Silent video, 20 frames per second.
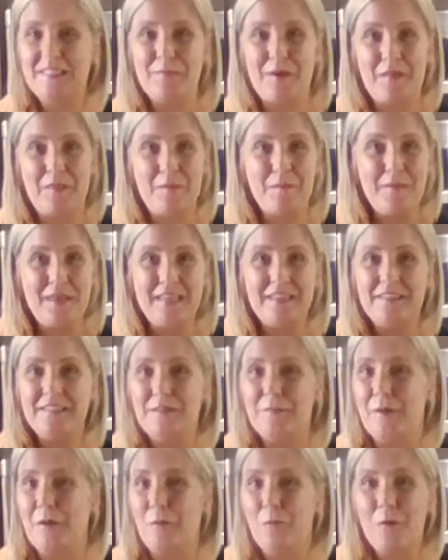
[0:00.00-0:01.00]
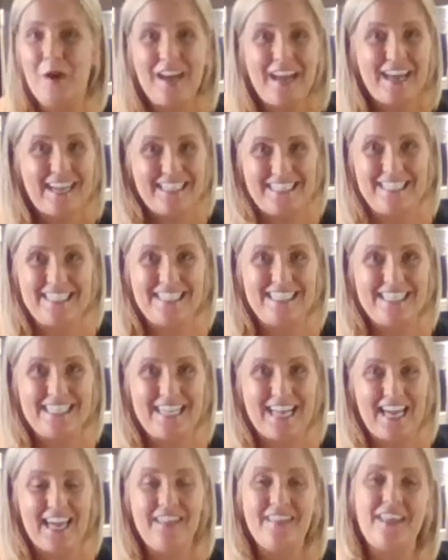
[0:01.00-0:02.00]
by the meals, about what I did
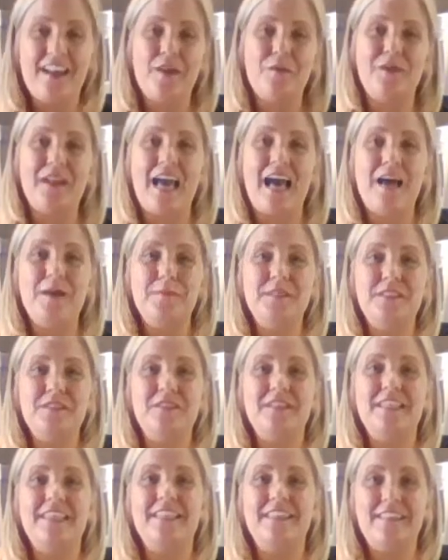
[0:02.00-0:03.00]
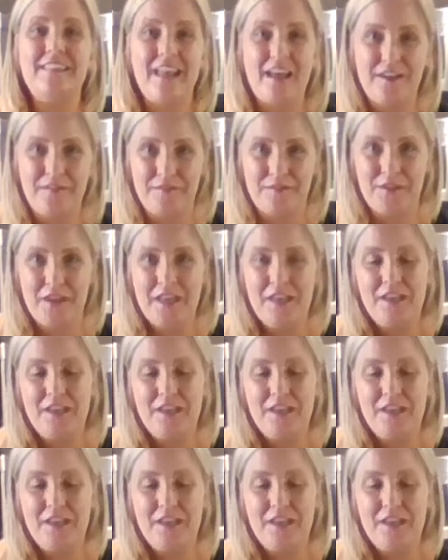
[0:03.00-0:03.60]
tonight, that I would absolutely love